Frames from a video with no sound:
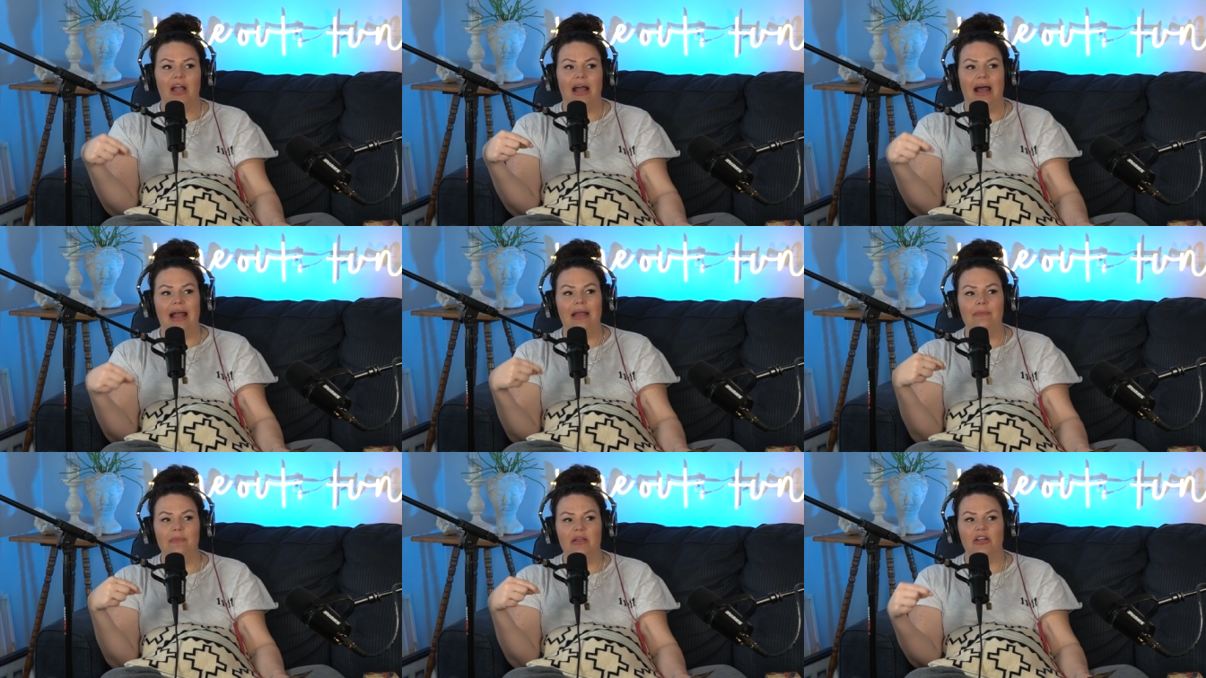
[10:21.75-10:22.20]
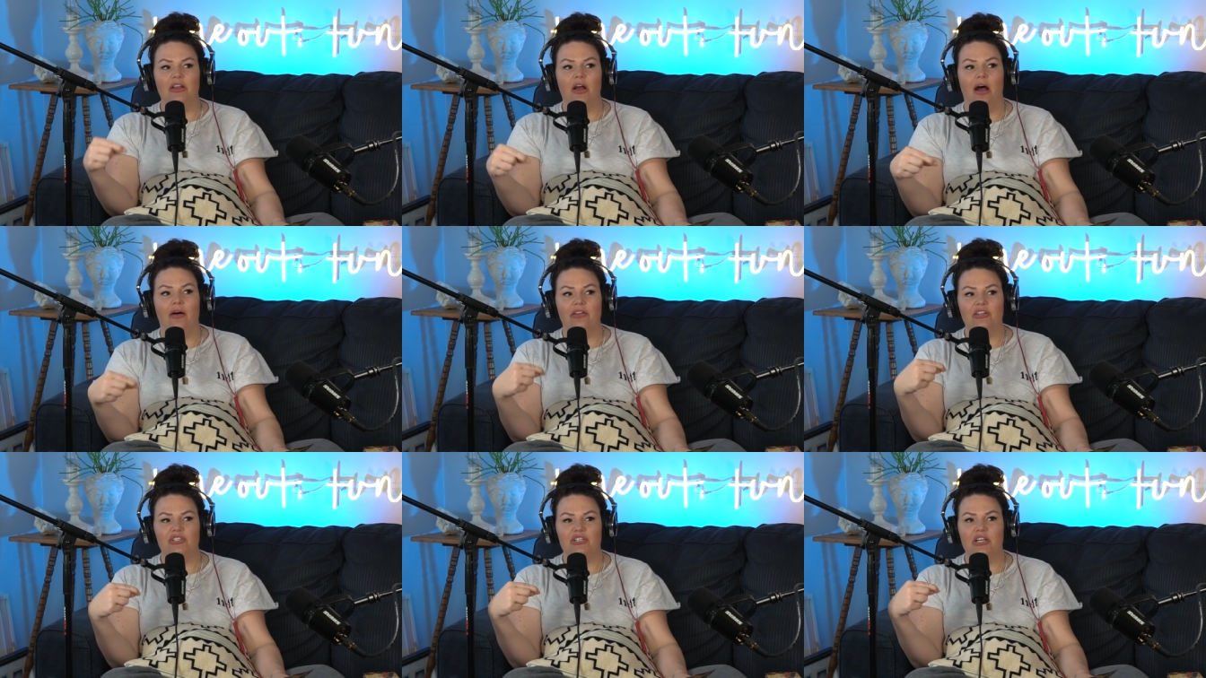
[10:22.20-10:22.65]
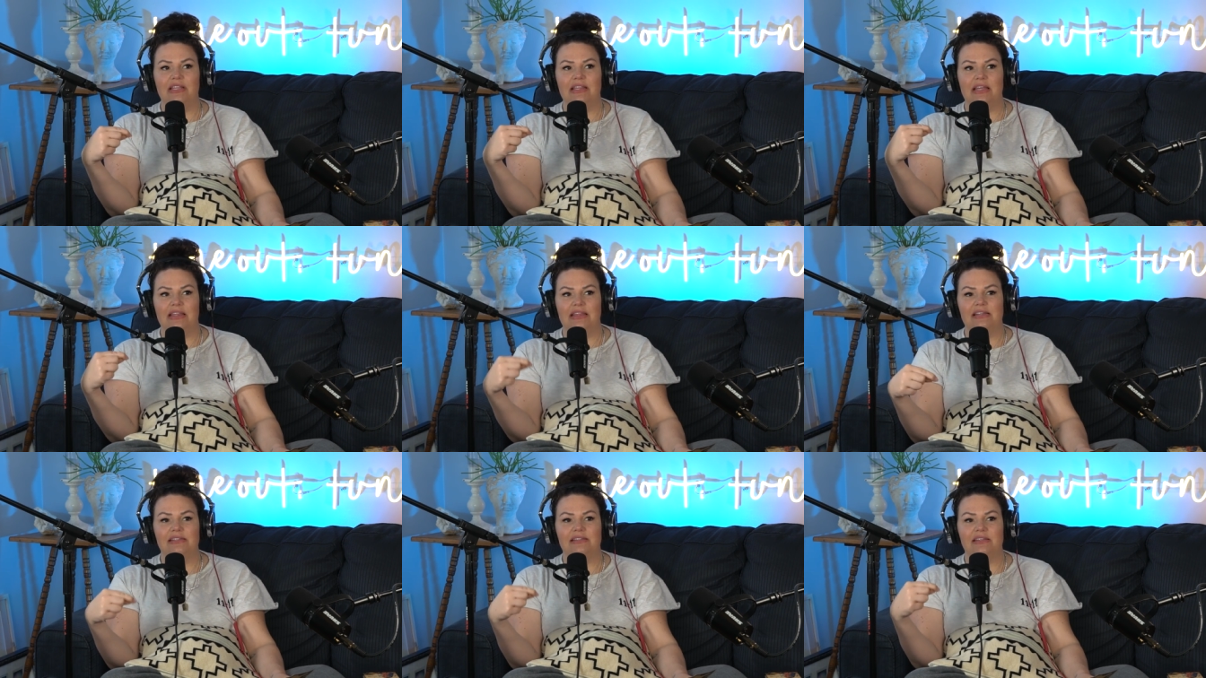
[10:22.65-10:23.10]
I'm acknowledging
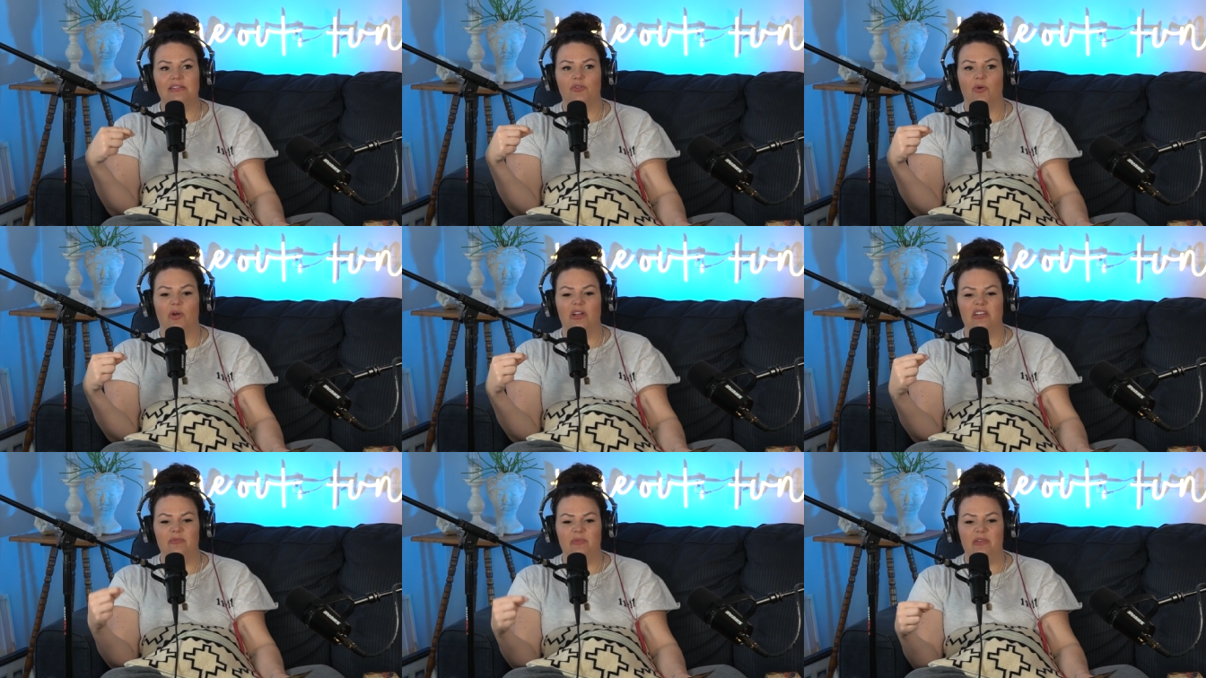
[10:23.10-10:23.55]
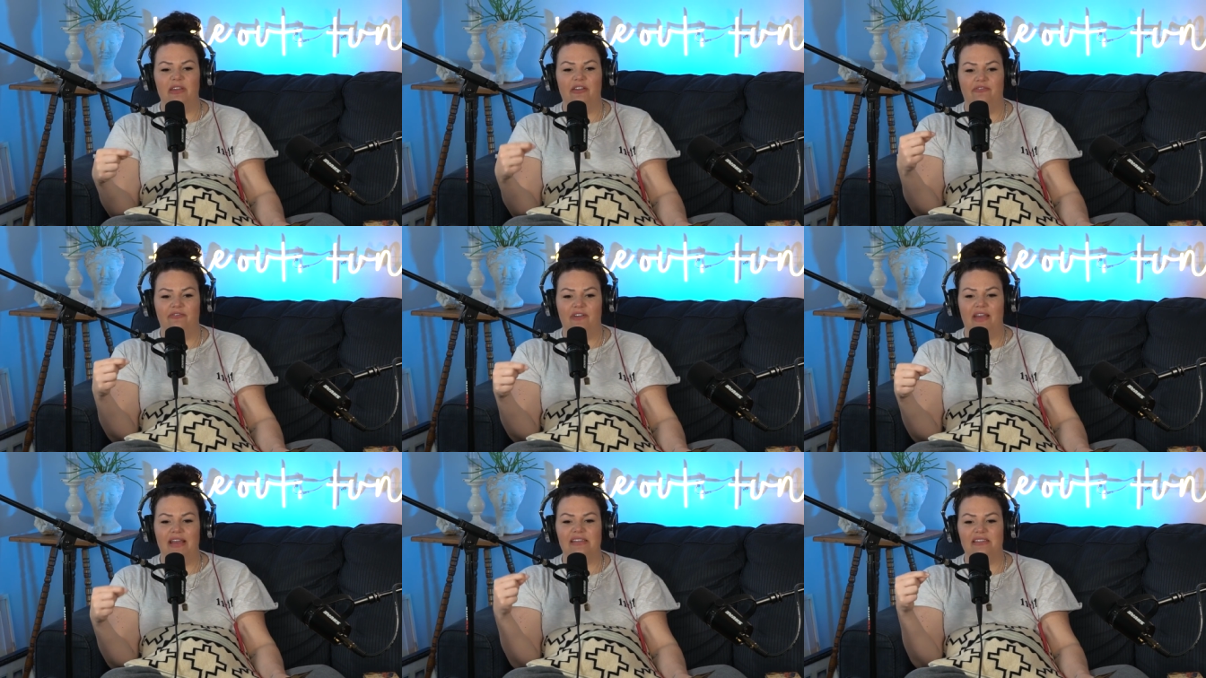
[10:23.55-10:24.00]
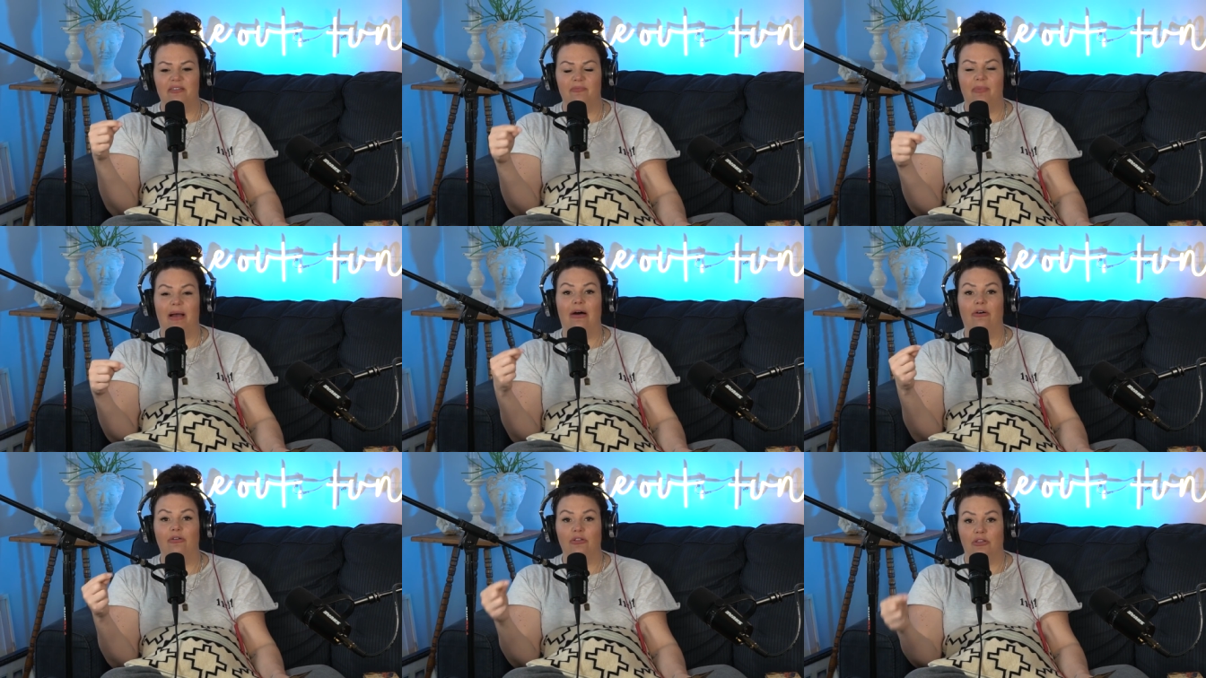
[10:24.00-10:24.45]
that this is going to be a phase
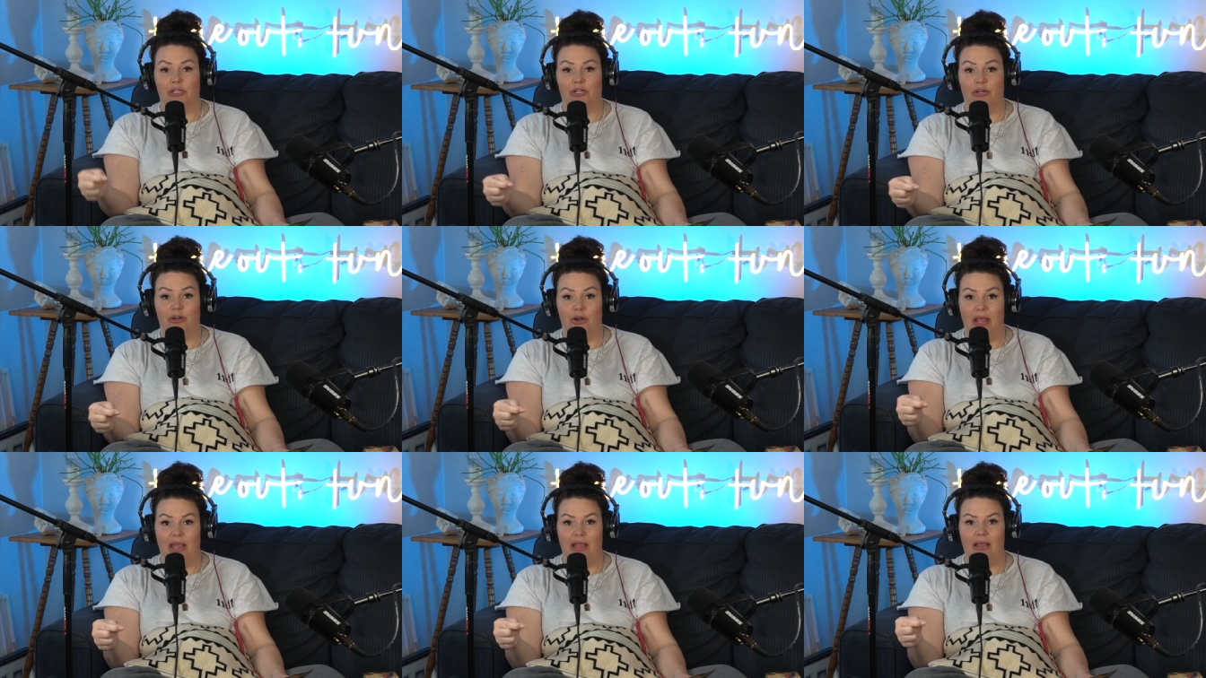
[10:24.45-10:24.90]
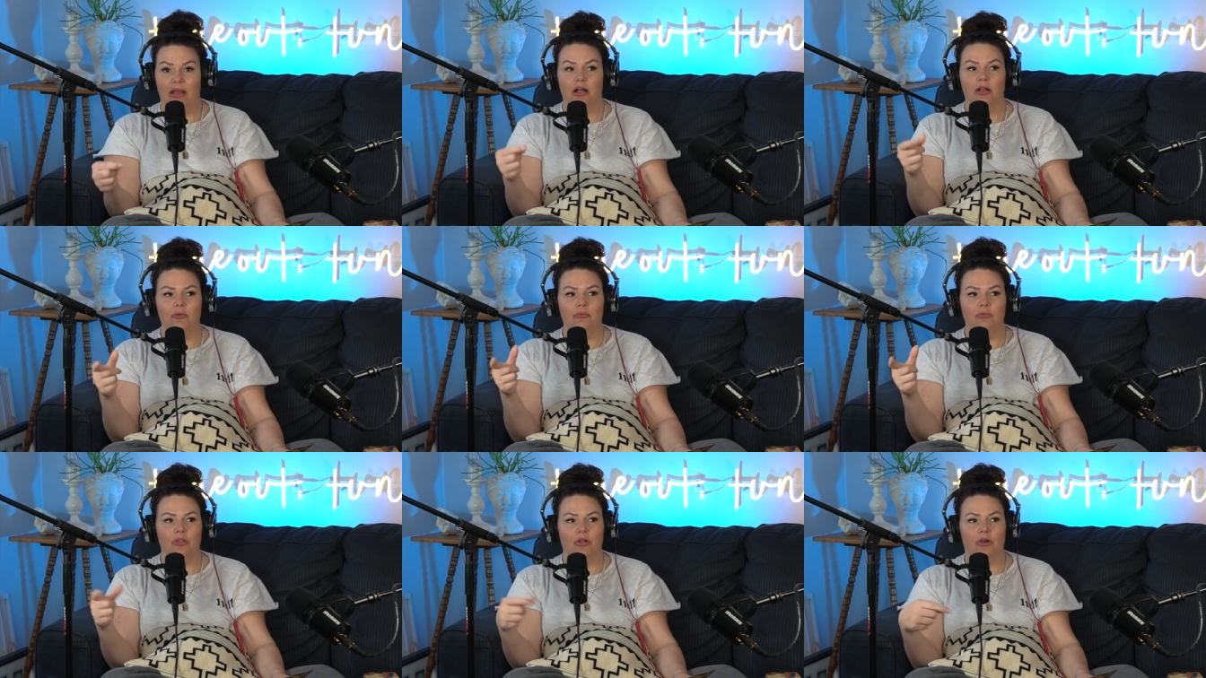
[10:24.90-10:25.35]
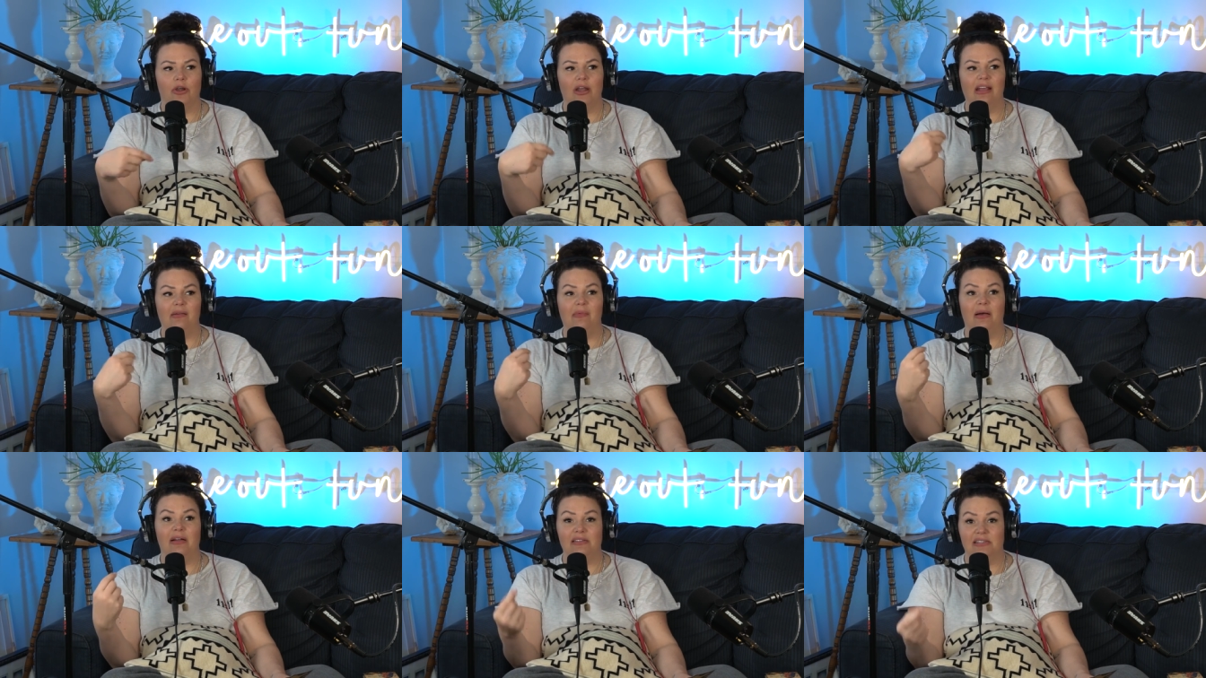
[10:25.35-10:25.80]
about learning,
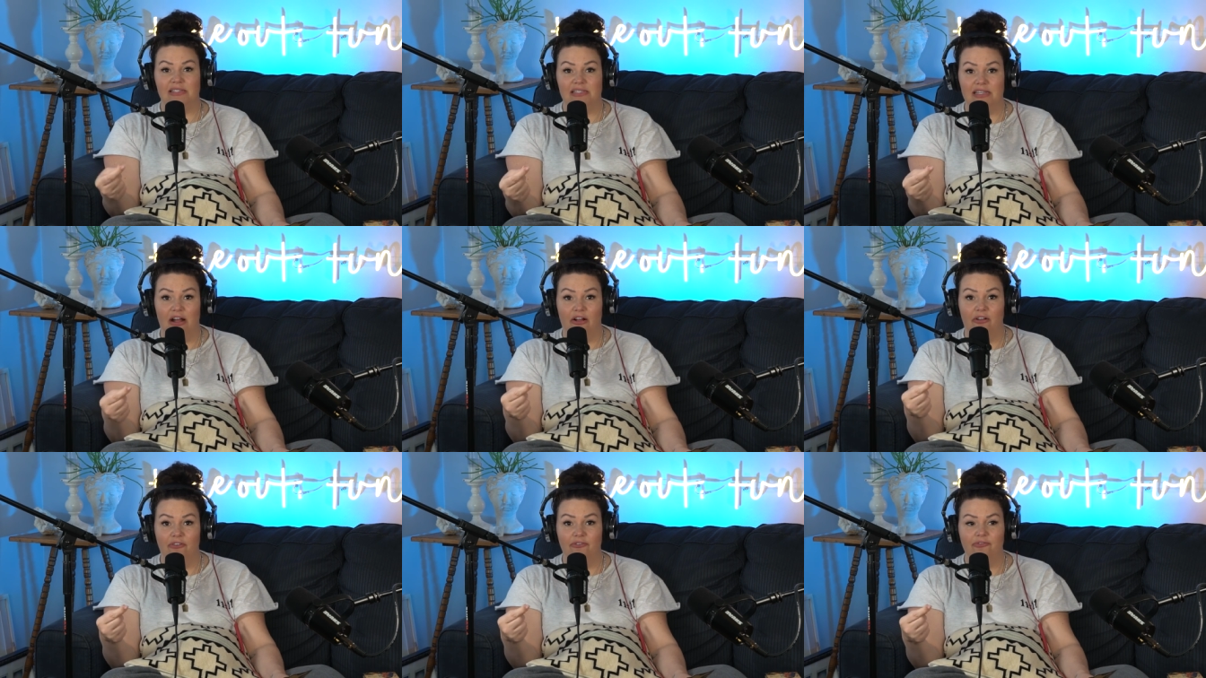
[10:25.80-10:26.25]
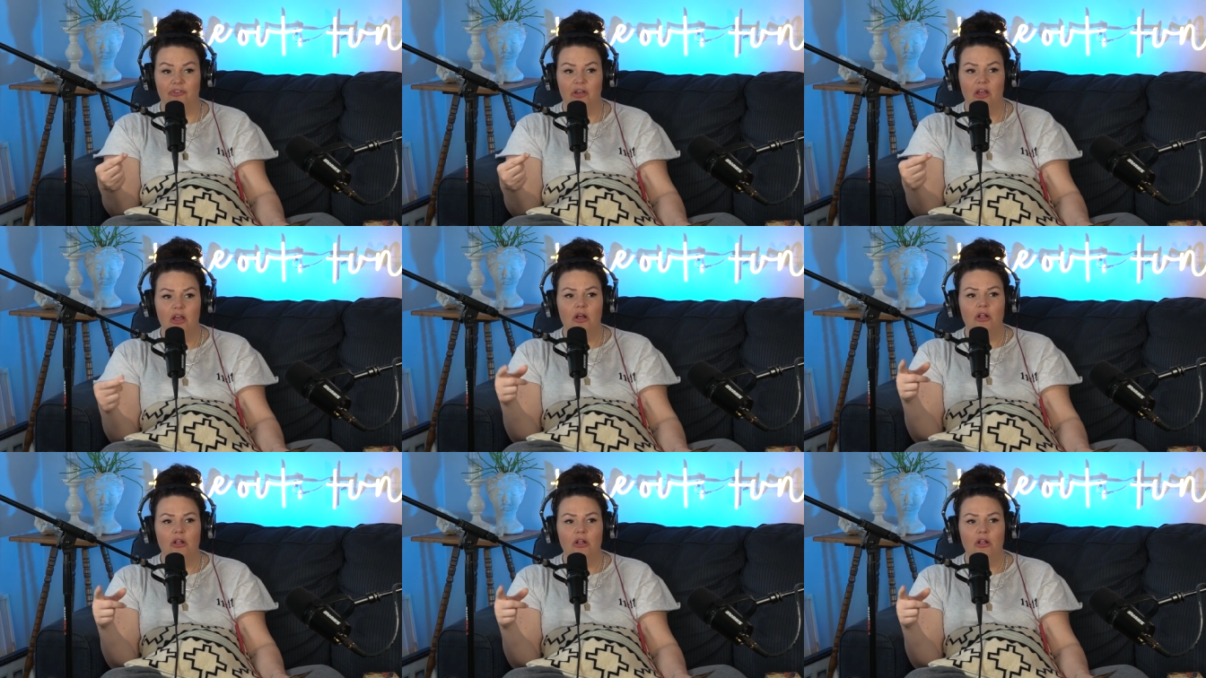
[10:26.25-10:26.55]
learning about self,